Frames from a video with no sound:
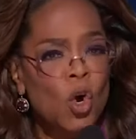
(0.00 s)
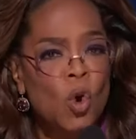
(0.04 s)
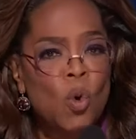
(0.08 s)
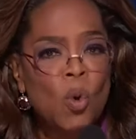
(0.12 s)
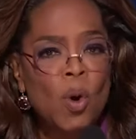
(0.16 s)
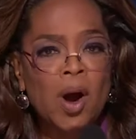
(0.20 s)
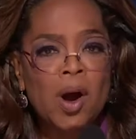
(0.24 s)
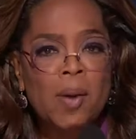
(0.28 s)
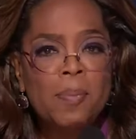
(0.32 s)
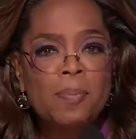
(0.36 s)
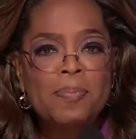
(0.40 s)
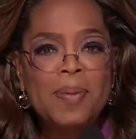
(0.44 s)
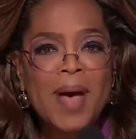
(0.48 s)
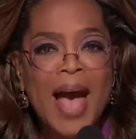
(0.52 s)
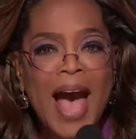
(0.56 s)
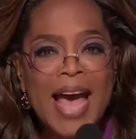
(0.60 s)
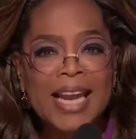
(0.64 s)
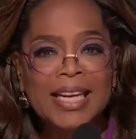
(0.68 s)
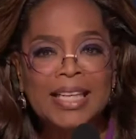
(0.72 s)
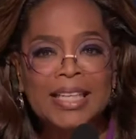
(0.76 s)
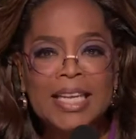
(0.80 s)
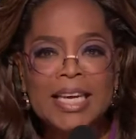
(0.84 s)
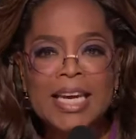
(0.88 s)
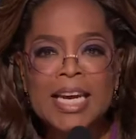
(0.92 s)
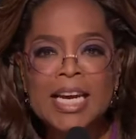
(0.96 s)
who are
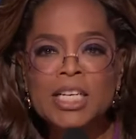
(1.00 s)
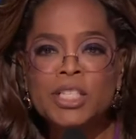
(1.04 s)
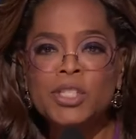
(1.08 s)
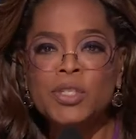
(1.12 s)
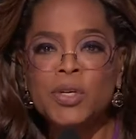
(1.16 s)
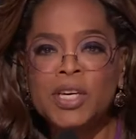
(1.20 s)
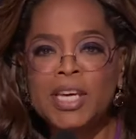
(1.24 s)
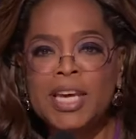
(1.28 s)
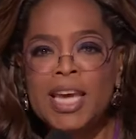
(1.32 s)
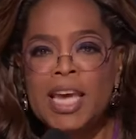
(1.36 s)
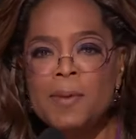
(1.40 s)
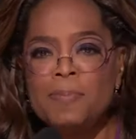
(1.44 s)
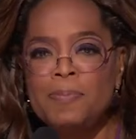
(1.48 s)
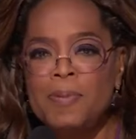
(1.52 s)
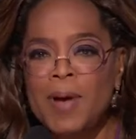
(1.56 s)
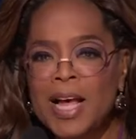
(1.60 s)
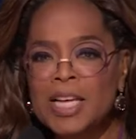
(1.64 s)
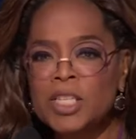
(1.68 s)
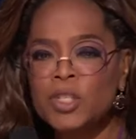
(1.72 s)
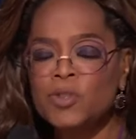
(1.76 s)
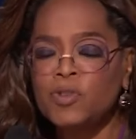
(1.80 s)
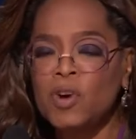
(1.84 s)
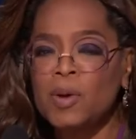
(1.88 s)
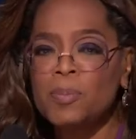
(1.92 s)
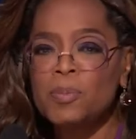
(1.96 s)
battling to keep
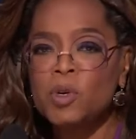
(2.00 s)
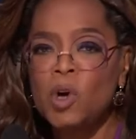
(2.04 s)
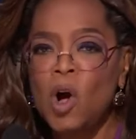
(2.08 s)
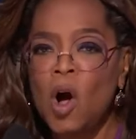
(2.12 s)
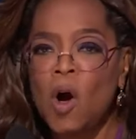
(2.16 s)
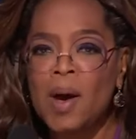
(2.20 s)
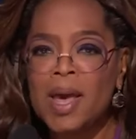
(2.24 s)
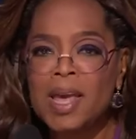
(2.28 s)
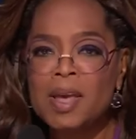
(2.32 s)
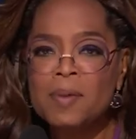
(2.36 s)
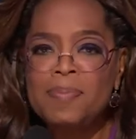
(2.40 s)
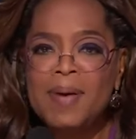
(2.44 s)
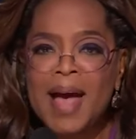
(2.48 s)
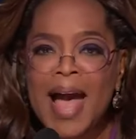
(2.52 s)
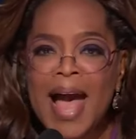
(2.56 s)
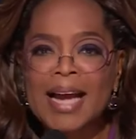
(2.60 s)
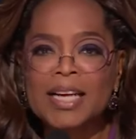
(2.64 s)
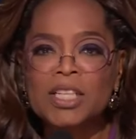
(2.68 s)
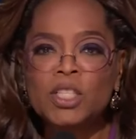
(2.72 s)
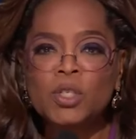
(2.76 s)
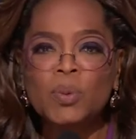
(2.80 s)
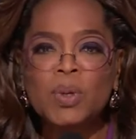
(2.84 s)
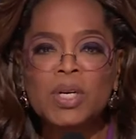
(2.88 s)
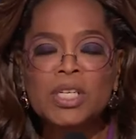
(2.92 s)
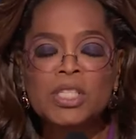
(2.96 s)
us from going
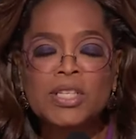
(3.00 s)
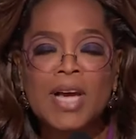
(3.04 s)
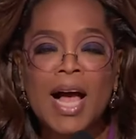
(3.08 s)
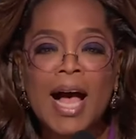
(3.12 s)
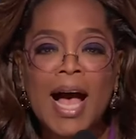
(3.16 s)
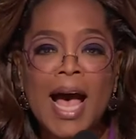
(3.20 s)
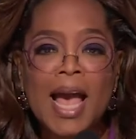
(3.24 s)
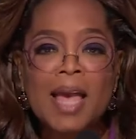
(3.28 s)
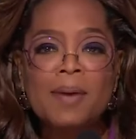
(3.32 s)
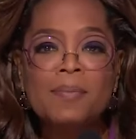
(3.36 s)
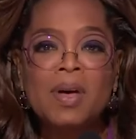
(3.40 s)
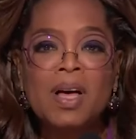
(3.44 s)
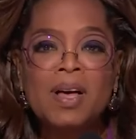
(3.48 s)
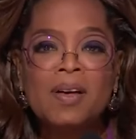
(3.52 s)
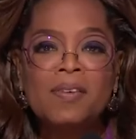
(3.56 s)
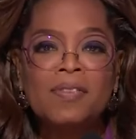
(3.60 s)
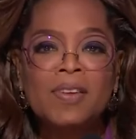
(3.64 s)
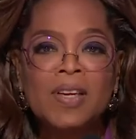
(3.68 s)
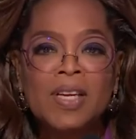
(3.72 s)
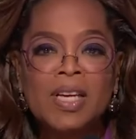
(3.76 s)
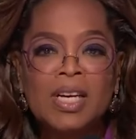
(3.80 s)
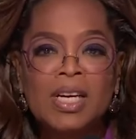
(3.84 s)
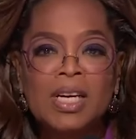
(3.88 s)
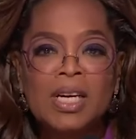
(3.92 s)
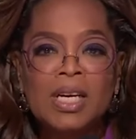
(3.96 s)
back to a time of
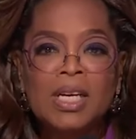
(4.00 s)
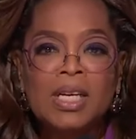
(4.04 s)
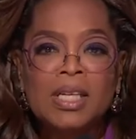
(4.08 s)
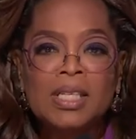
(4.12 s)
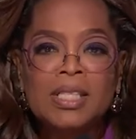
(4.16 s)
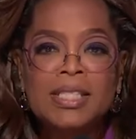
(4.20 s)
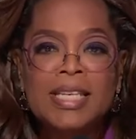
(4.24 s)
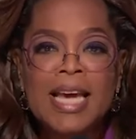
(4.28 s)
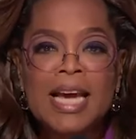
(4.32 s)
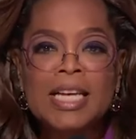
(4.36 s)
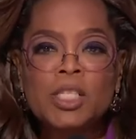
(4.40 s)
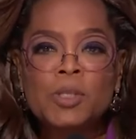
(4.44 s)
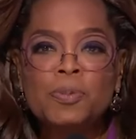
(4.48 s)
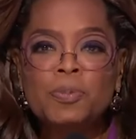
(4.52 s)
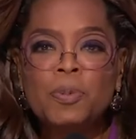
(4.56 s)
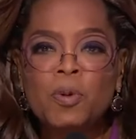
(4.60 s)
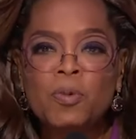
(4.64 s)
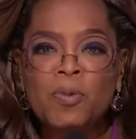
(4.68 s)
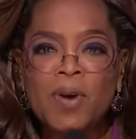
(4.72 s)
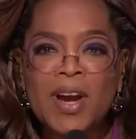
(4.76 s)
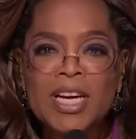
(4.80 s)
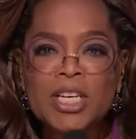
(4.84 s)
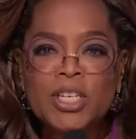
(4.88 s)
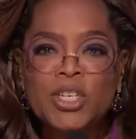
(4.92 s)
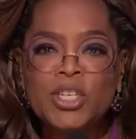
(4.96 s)

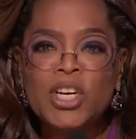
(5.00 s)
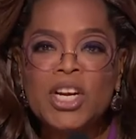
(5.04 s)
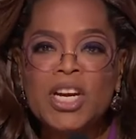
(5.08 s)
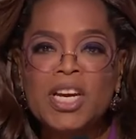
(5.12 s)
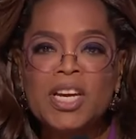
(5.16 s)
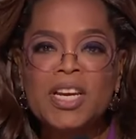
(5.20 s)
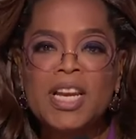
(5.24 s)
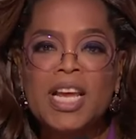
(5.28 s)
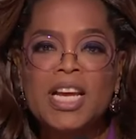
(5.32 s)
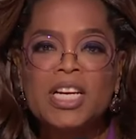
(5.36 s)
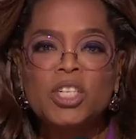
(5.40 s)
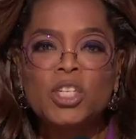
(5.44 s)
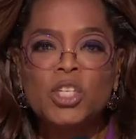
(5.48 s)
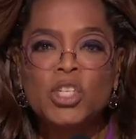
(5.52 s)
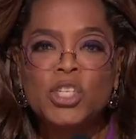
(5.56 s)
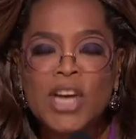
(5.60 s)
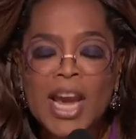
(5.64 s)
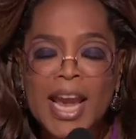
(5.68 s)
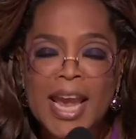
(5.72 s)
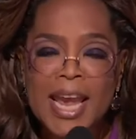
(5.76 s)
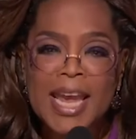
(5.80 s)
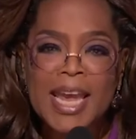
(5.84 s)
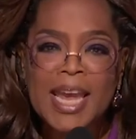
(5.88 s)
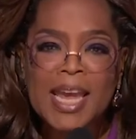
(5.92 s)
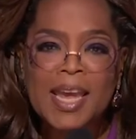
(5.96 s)
desperation and
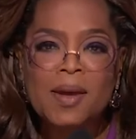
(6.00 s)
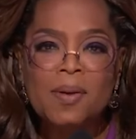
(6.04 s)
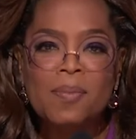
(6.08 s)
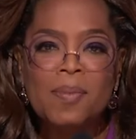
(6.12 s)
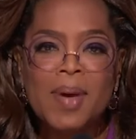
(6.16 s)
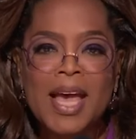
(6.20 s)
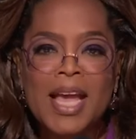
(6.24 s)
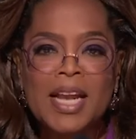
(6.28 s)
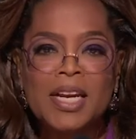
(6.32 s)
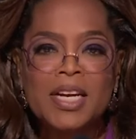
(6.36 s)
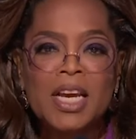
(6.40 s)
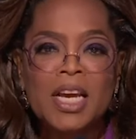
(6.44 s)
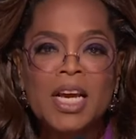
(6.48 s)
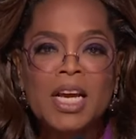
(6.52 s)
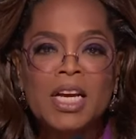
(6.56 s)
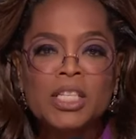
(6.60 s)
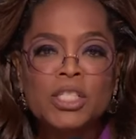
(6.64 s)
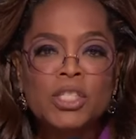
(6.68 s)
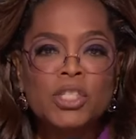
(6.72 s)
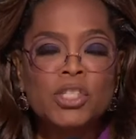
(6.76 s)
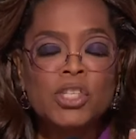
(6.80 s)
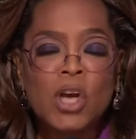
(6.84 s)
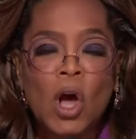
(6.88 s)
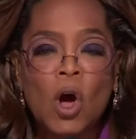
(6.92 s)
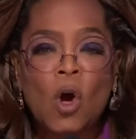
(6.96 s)
shame and
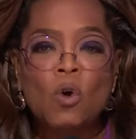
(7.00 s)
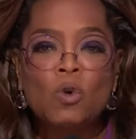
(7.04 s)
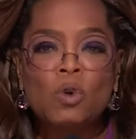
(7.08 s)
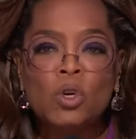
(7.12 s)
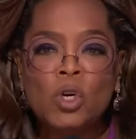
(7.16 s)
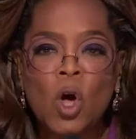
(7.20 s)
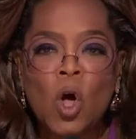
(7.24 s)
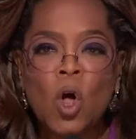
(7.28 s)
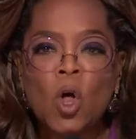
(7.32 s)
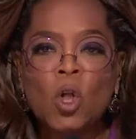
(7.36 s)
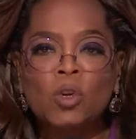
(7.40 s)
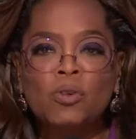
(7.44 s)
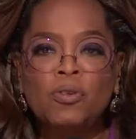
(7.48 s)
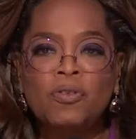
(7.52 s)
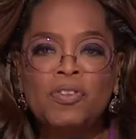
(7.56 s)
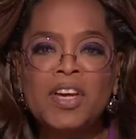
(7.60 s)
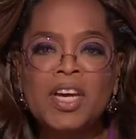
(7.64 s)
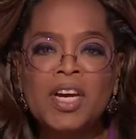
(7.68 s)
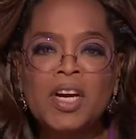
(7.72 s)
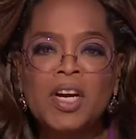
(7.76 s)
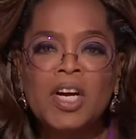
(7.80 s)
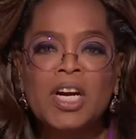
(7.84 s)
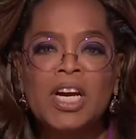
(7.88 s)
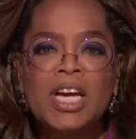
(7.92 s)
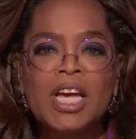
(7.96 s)
stone cold
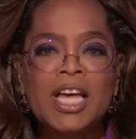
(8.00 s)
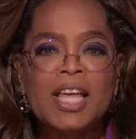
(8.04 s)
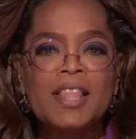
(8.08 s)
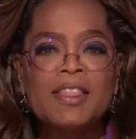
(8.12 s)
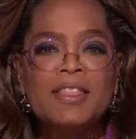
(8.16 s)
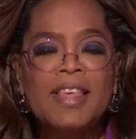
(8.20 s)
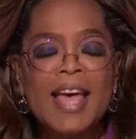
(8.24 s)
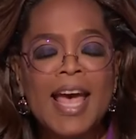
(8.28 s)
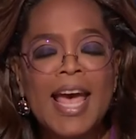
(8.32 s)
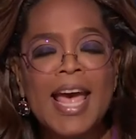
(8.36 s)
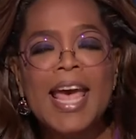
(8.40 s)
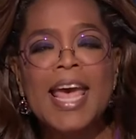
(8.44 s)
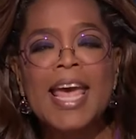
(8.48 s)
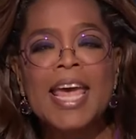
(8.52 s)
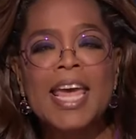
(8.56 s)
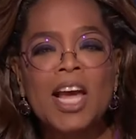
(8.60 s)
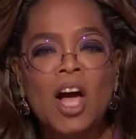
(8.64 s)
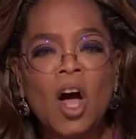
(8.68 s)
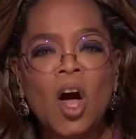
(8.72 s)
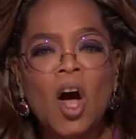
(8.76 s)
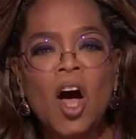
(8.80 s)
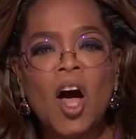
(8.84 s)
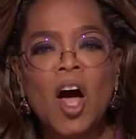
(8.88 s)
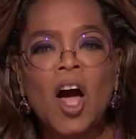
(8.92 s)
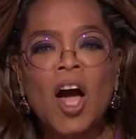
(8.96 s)
fear, they
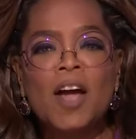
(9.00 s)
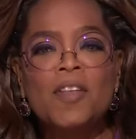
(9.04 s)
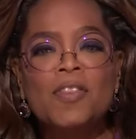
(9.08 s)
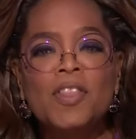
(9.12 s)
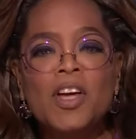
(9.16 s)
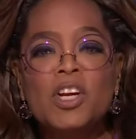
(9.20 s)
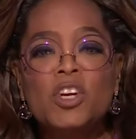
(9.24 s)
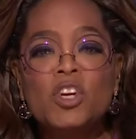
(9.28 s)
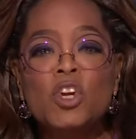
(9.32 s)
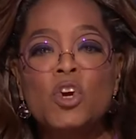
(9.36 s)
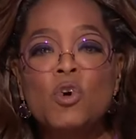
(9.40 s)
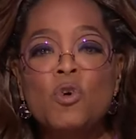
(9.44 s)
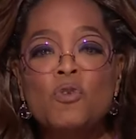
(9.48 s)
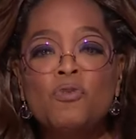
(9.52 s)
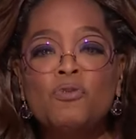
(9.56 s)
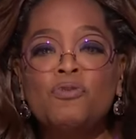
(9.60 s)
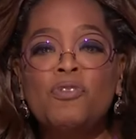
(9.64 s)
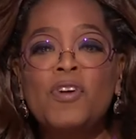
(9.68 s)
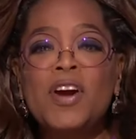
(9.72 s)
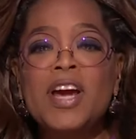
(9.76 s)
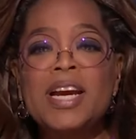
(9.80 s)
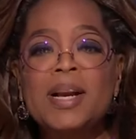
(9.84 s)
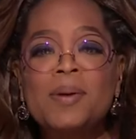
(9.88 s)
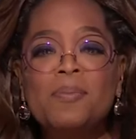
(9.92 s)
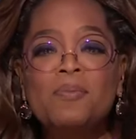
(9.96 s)
are the new
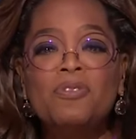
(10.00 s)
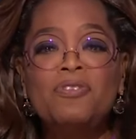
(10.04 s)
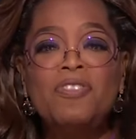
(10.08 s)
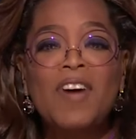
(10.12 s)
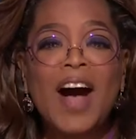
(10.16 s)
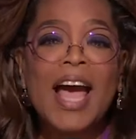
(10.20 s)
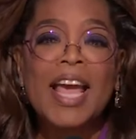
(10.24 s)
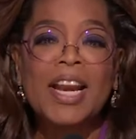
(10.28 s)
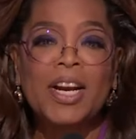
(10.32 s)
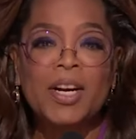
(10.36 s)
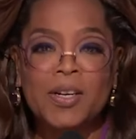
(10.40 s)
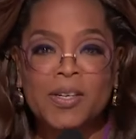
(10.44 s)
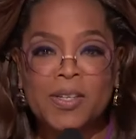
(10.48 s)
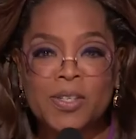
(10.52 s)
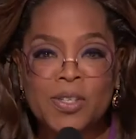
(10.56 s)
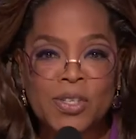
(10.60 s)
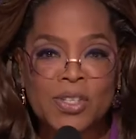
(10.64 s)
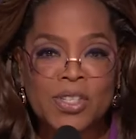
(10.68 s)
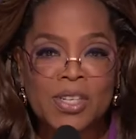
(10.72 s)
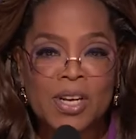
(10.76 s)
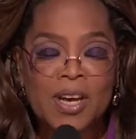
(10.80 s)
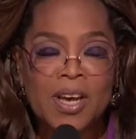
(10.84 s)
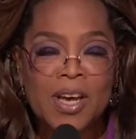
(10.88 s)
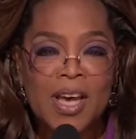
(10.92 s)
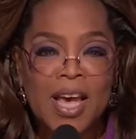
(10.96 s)
freedom
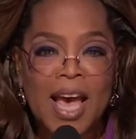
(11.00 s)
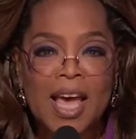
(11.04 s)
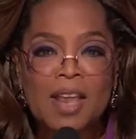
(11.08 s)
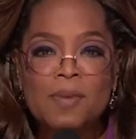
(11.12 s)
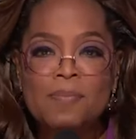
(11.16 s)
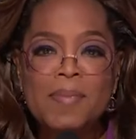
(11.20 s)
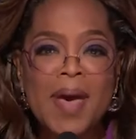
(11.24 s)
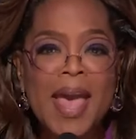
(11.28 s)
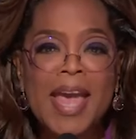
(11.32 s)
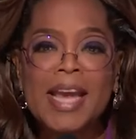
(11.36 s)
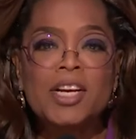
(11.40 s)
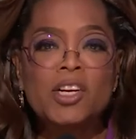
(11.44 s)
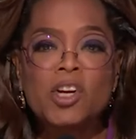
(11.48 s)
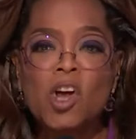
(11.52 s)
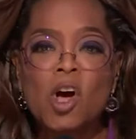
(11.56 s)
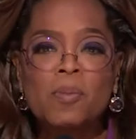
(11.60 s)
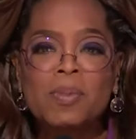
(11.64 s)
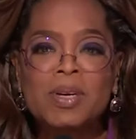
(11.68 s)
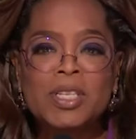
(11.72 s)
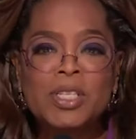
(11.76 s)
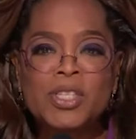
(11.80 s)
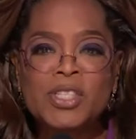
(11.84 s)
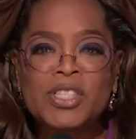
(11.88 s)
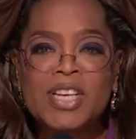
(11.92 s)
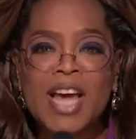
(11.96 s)
fighters. And make no
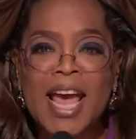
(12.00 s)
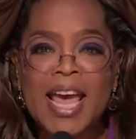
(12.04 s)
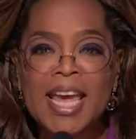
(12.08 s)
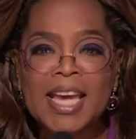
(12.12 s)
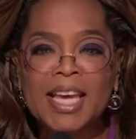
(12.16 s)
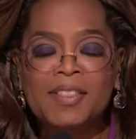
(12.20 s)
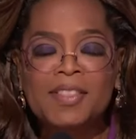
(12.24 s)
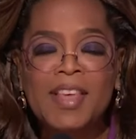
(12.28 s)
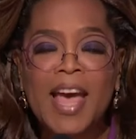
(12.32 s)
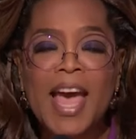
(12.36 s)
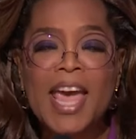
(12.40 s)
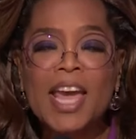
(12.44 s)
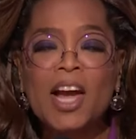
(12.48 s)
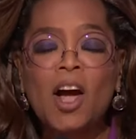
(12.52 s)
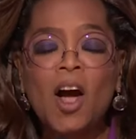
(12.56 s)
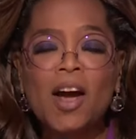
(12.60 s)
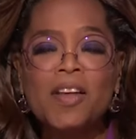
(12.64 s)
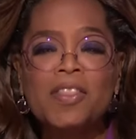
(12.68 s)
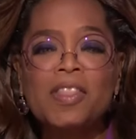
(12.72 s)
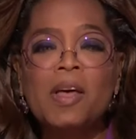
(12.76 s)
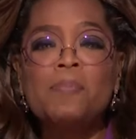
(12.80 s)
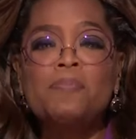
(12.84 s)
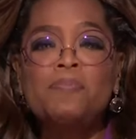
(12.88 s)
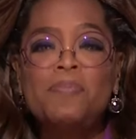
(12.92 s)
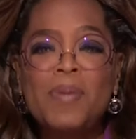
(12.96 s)
mistake, they
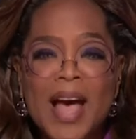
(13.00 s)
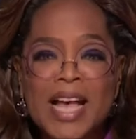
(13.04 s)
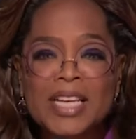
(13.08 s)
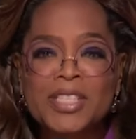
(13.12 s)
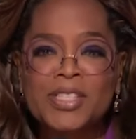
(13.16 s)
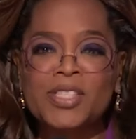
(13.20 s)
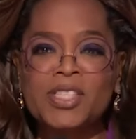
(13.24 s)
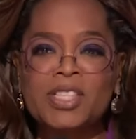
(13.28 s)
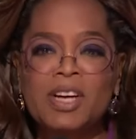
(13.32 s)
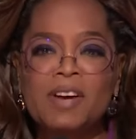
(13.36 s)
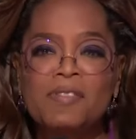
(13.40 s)
are the best